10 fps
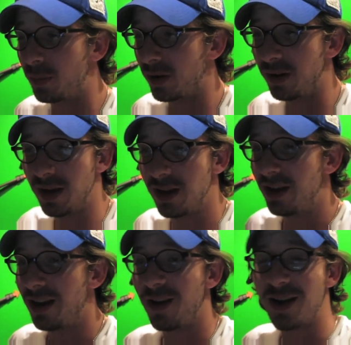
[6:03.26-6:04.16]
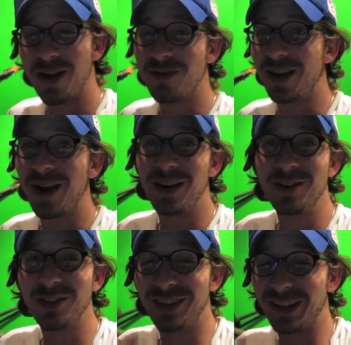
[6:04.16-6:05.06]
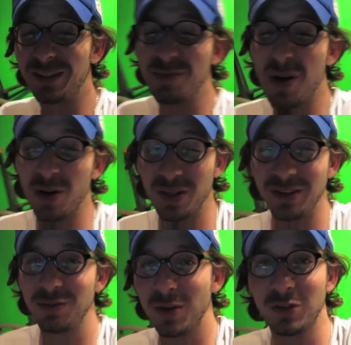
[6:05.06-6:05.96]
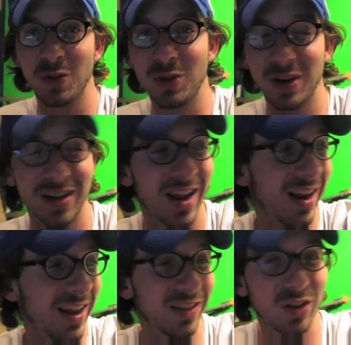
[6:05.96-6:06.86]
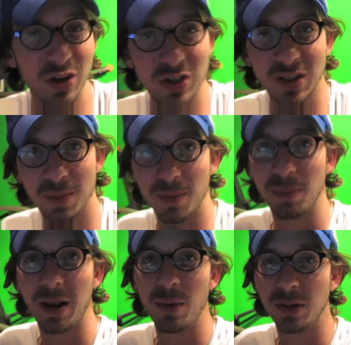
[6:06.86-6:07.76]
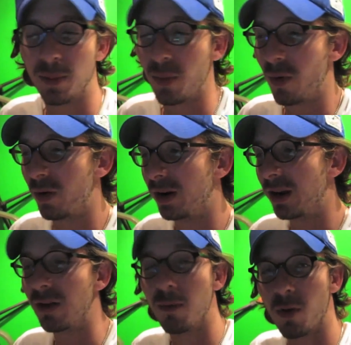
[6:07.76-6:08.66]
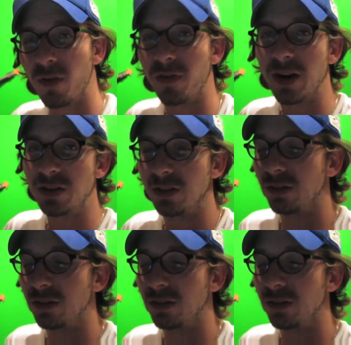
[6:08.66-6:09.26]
but I don't care. It just, they smell, they smell so good, and I like touching them and playing with them more, and I give them more affection.